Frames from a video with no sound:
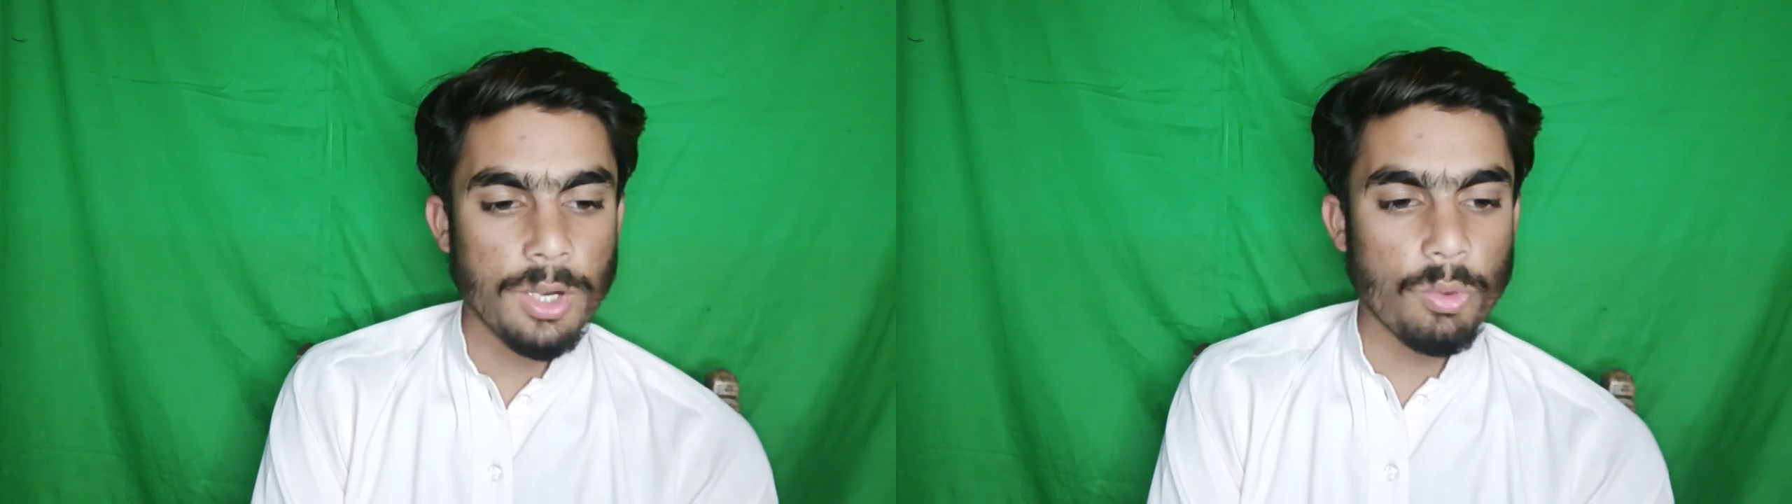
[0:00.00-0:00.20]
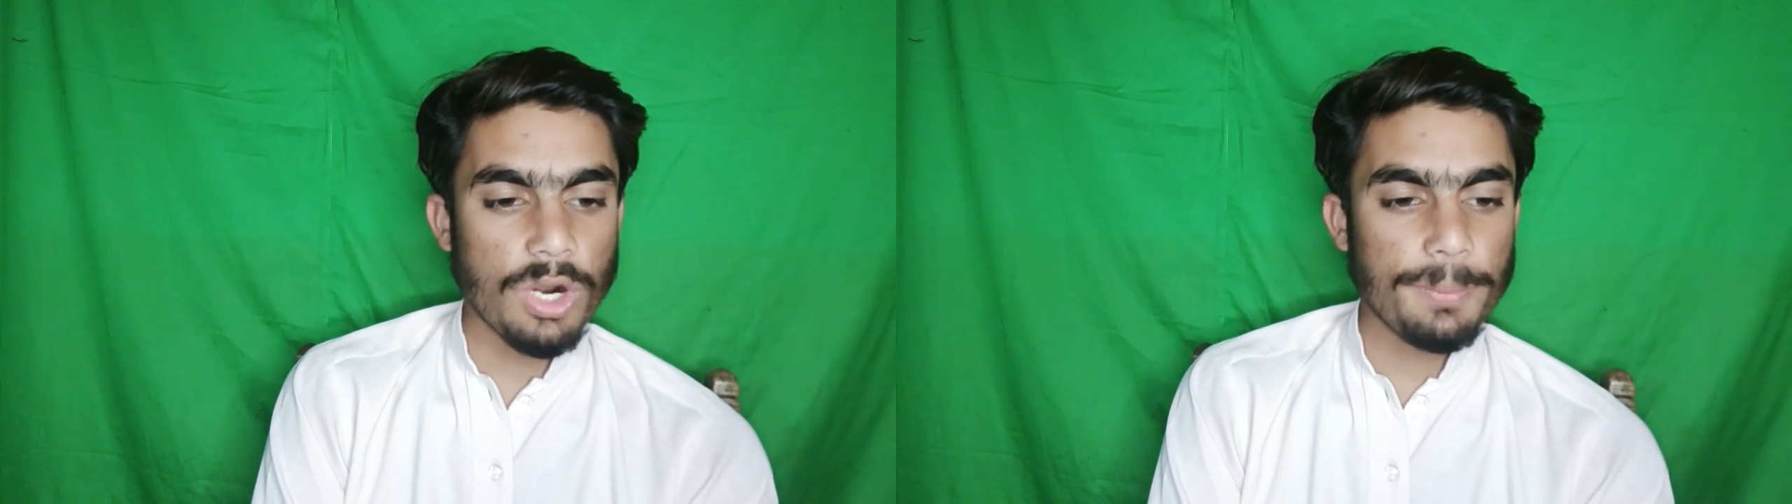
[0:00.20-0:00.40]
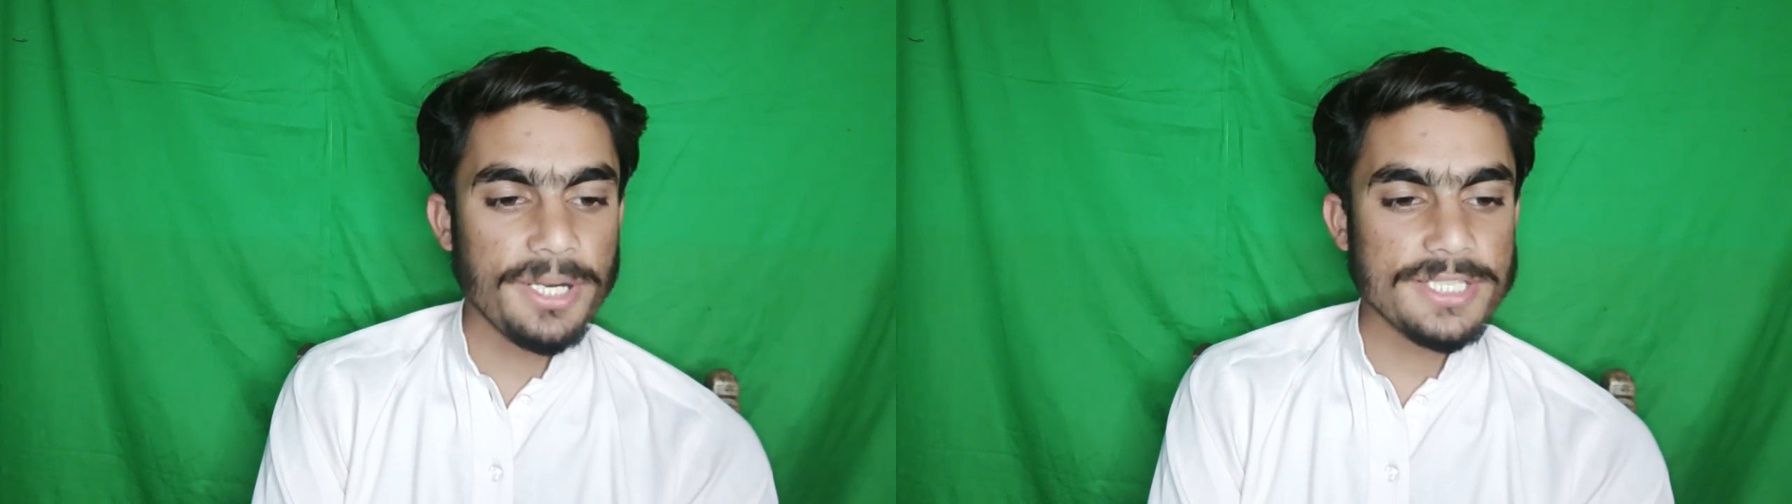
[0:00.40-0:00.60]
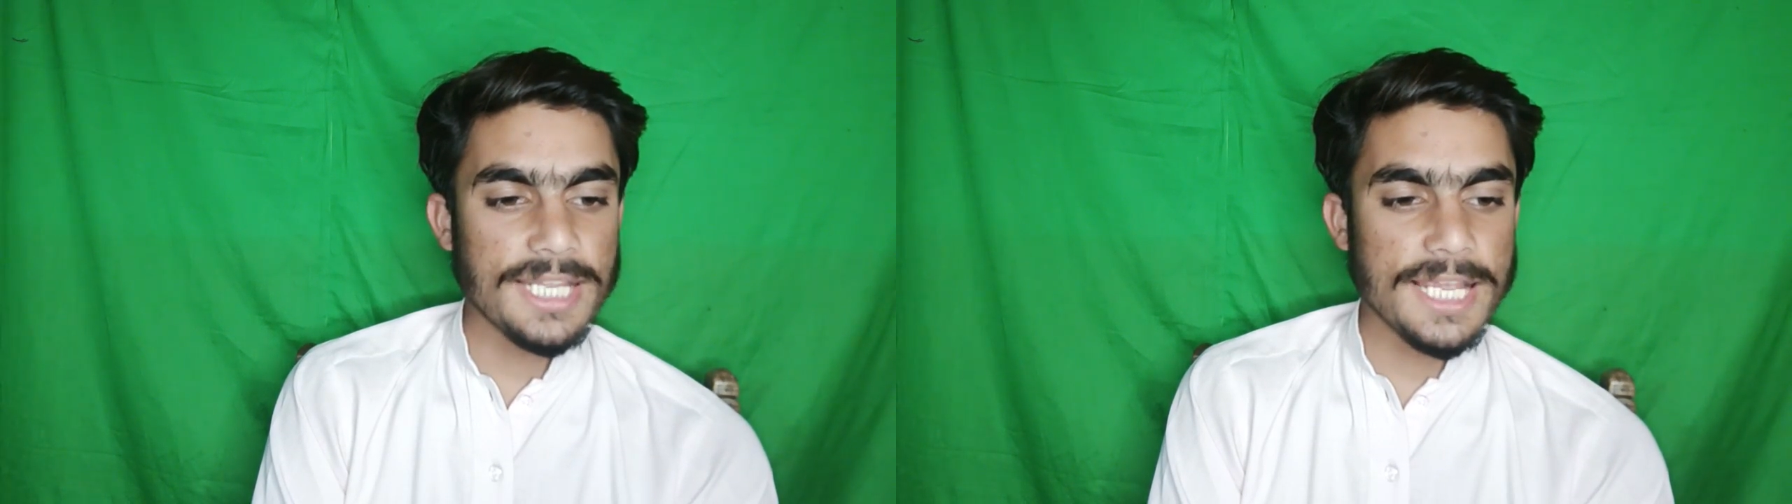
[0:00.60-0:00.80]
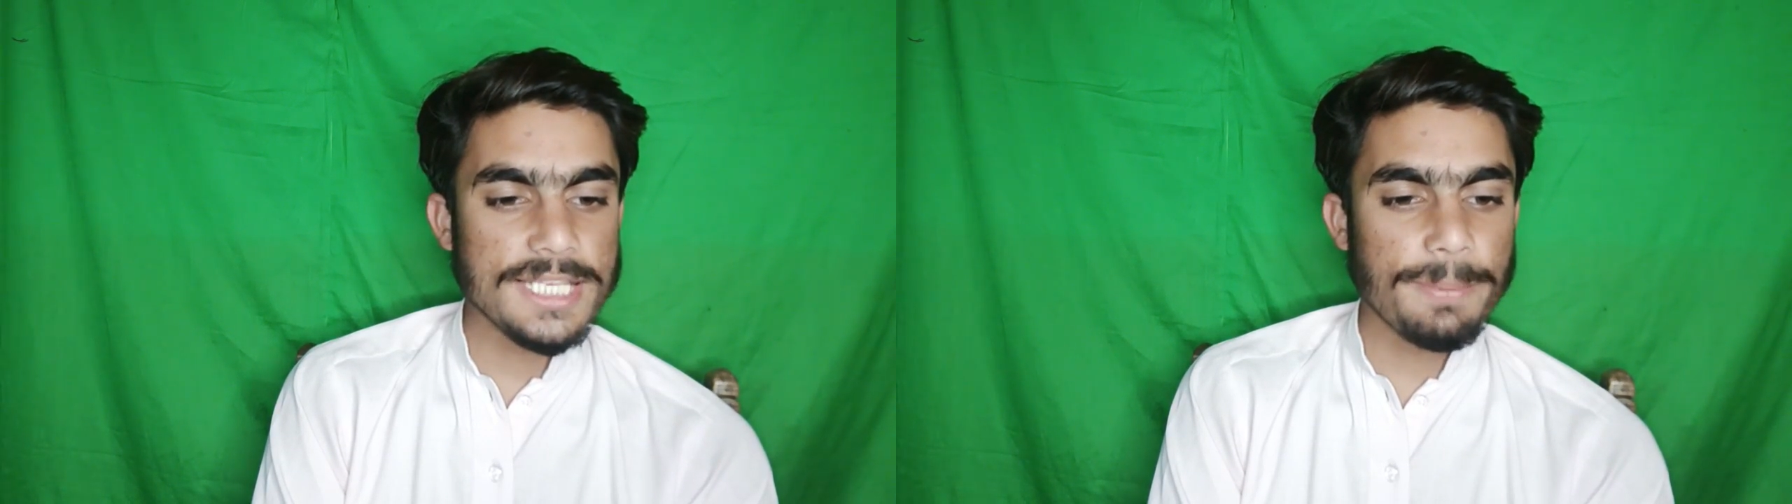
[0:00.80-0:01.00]
WordPress
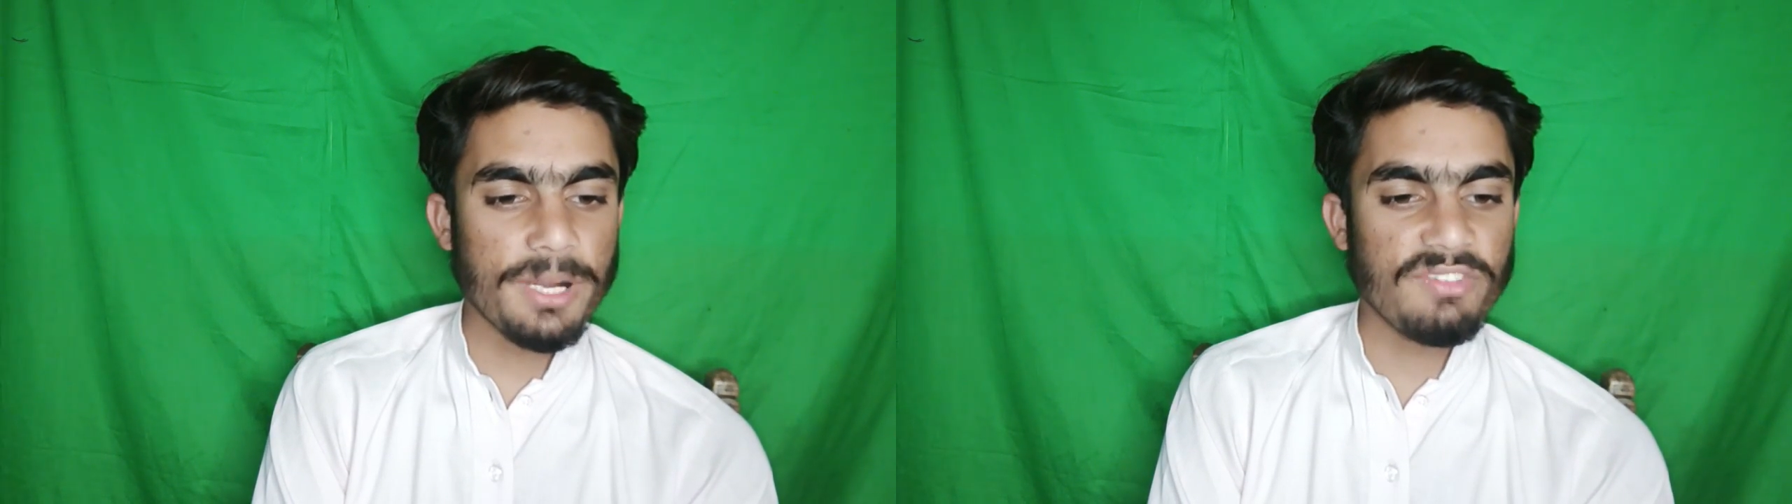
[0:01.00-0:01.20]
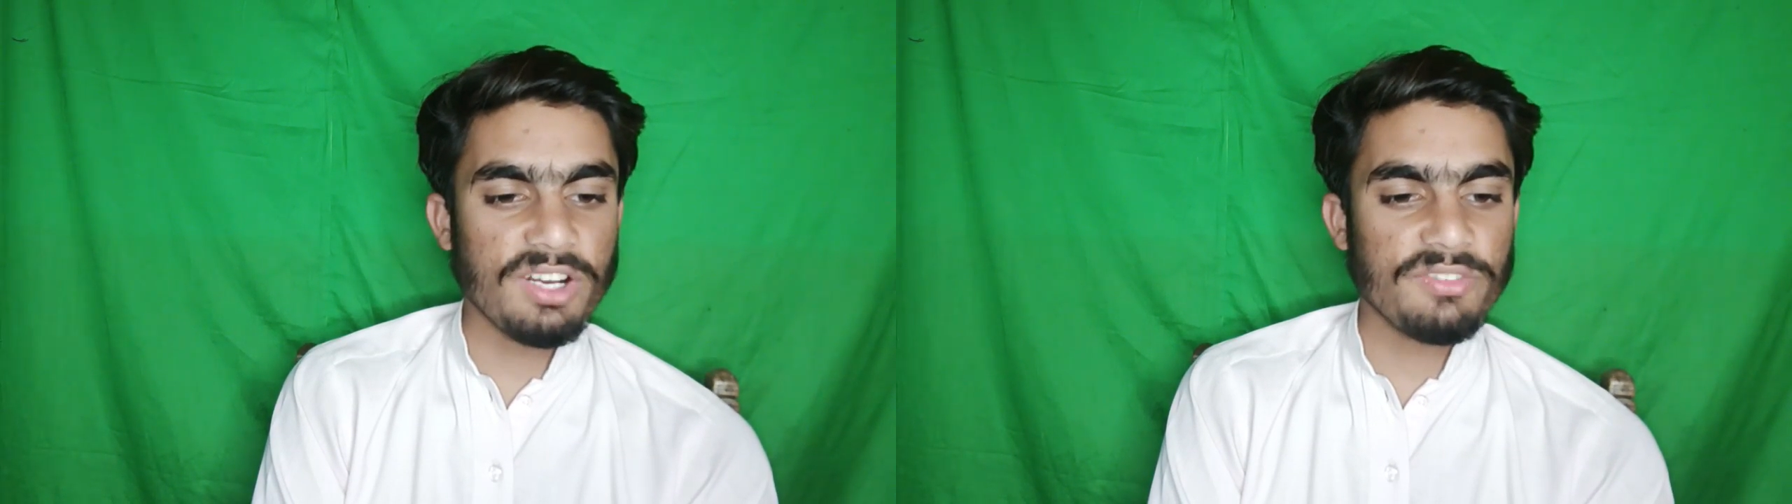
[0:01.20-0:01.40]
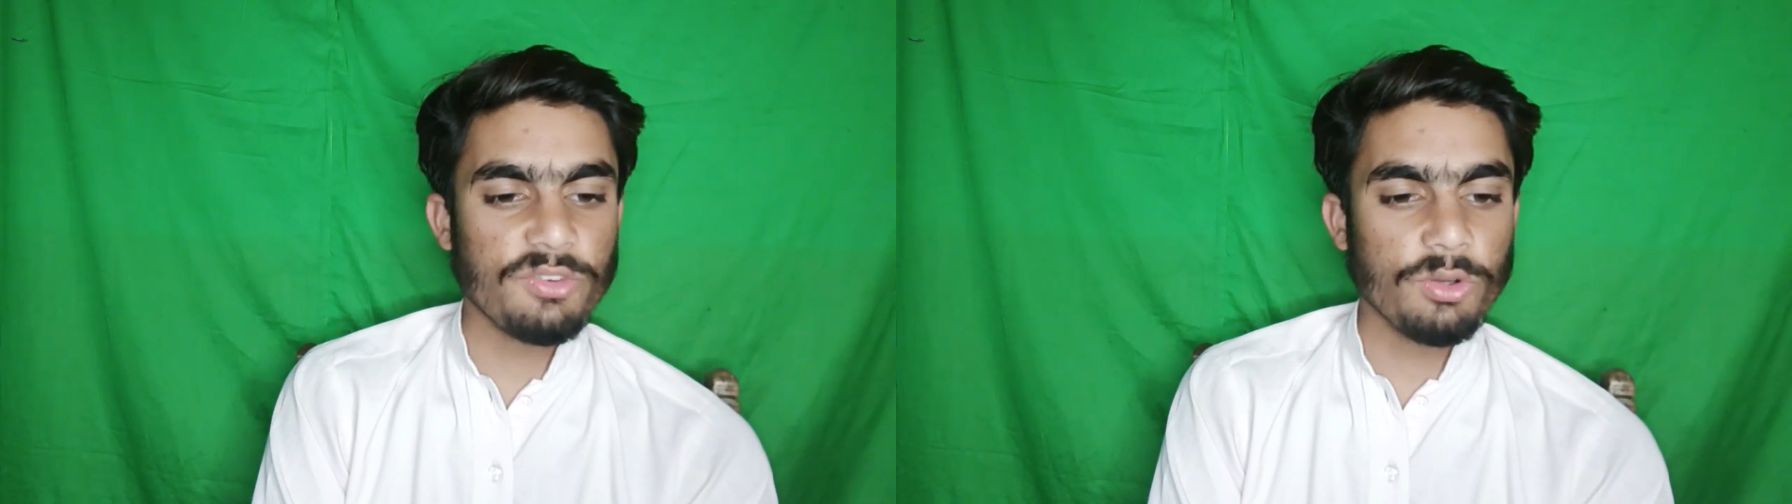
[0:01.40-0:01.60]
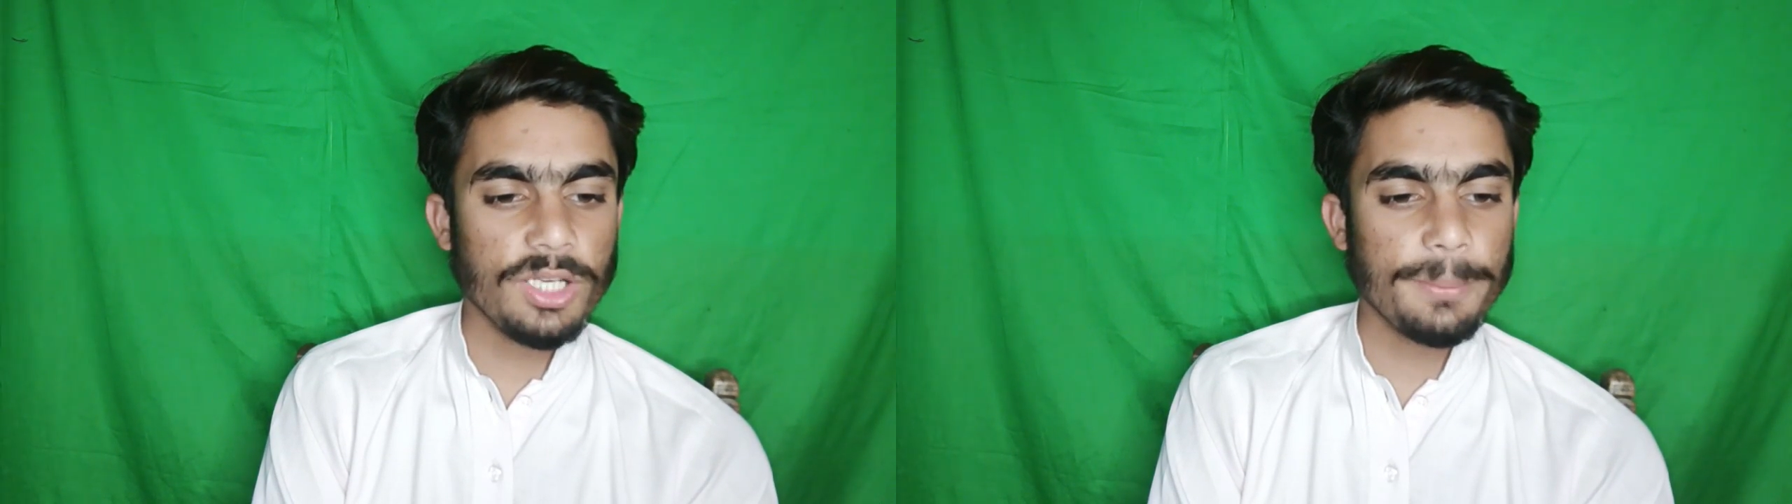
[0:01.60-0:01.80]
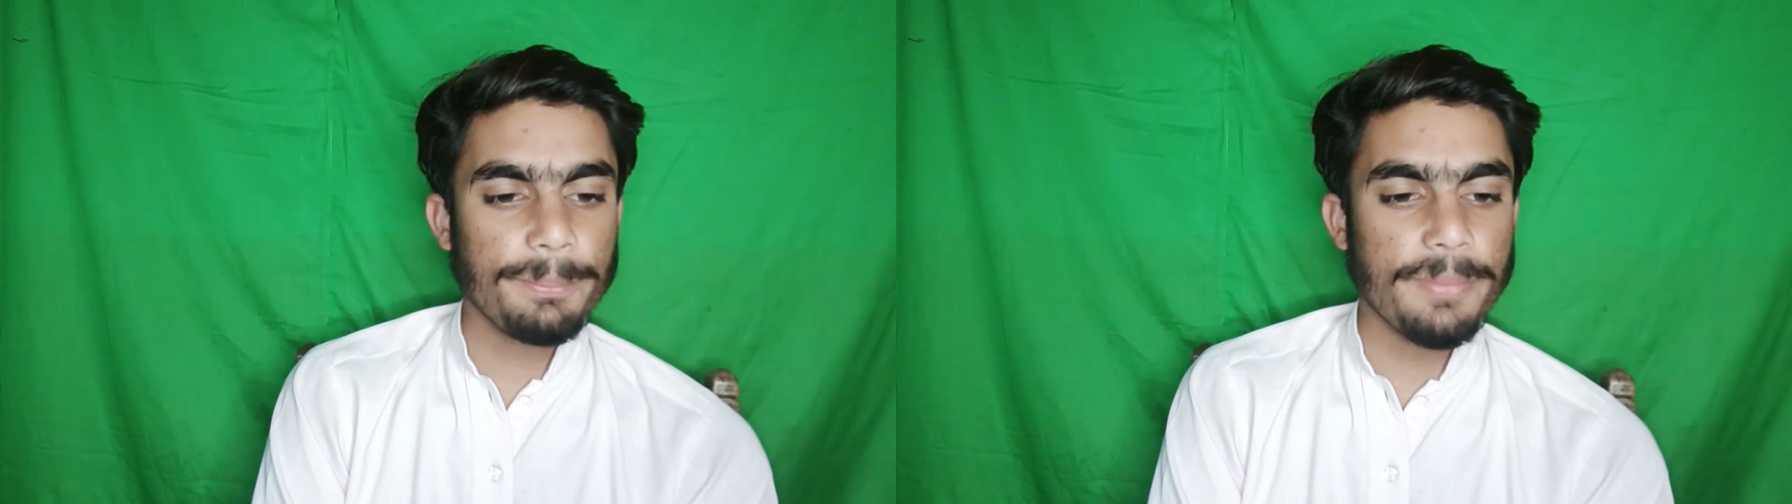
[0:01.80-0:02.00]
has a powerful